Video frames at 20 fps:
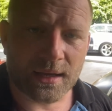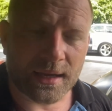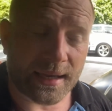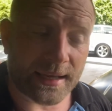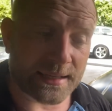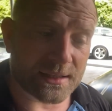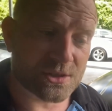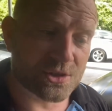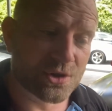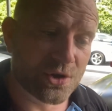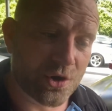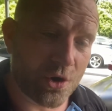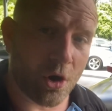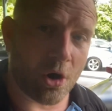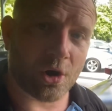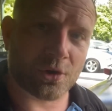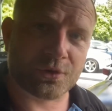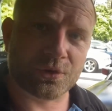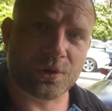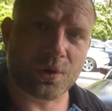It's
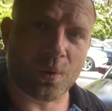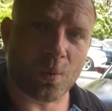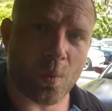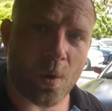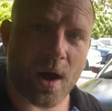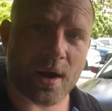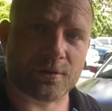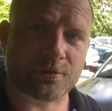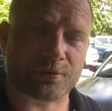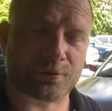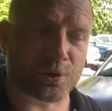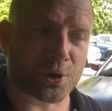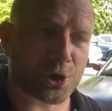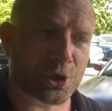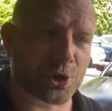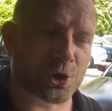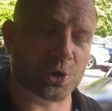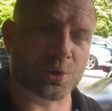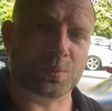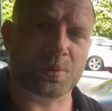not one for a
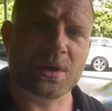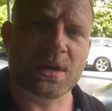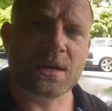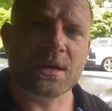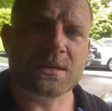coupe.